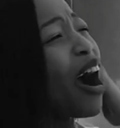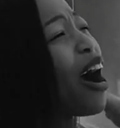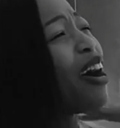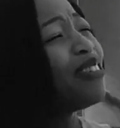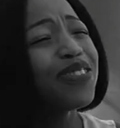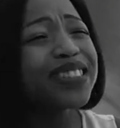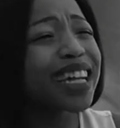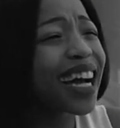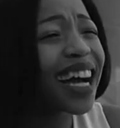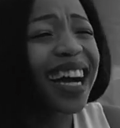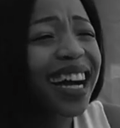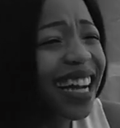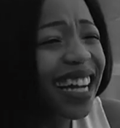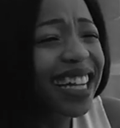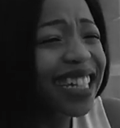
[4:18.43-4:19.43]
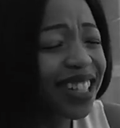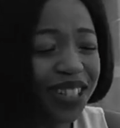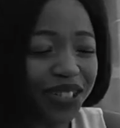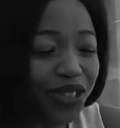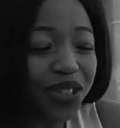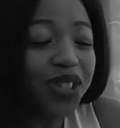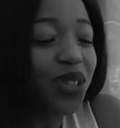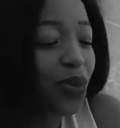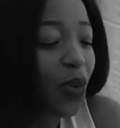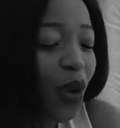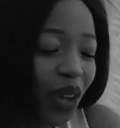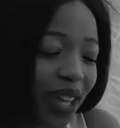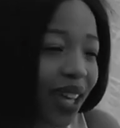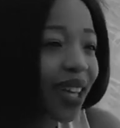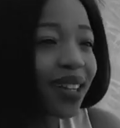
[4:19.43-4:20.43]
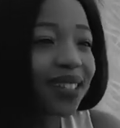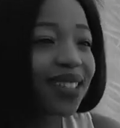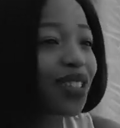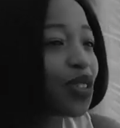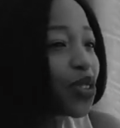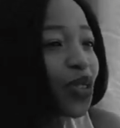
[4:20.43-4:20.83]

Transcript: After you're just working,